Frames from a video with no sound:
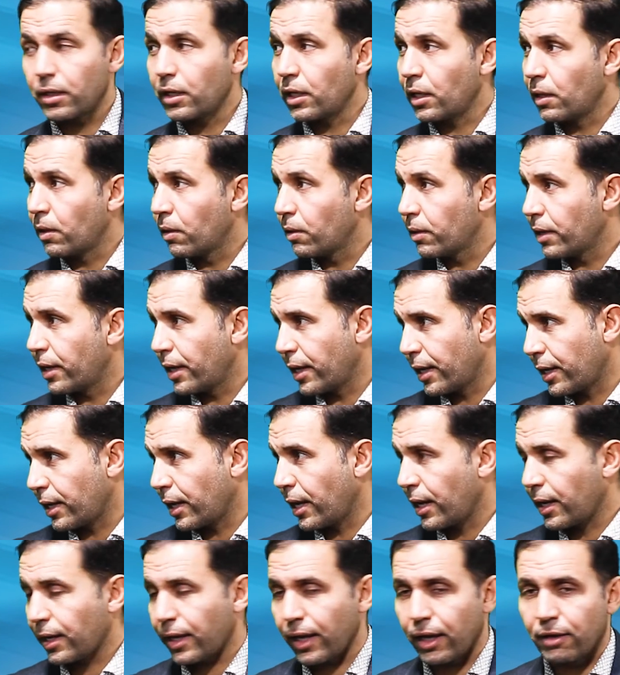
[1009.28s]

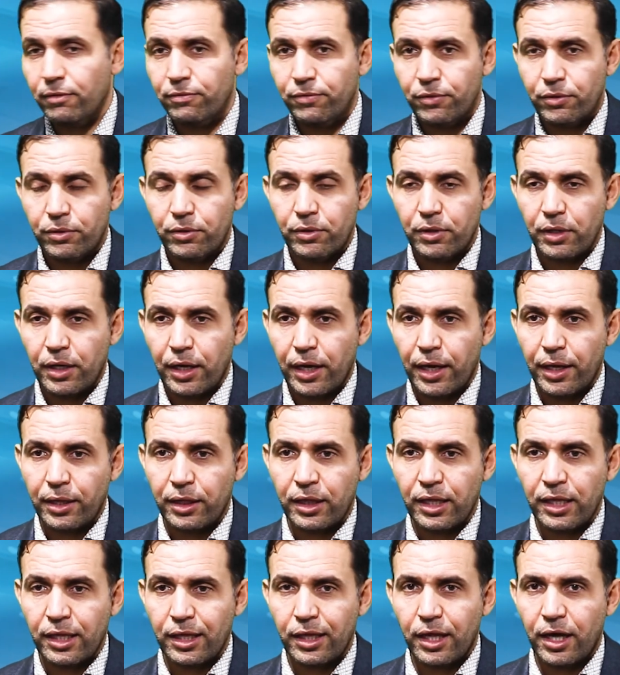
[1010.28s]
again, for I
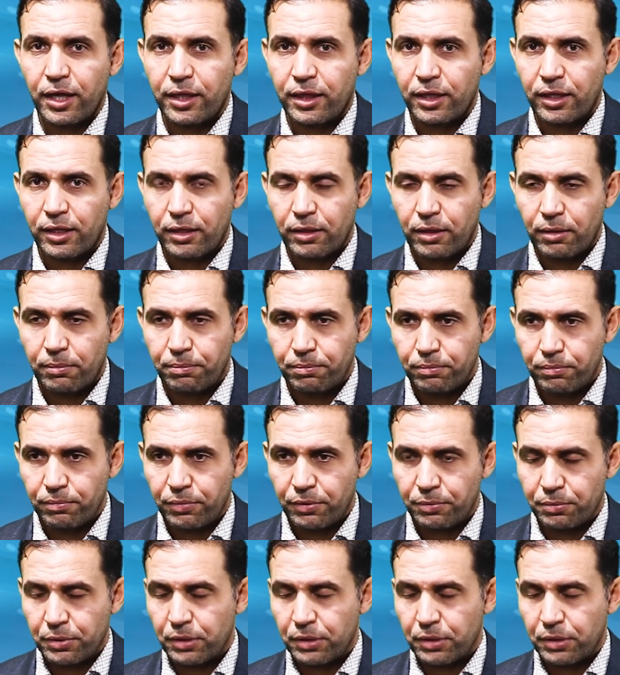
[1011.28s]
think the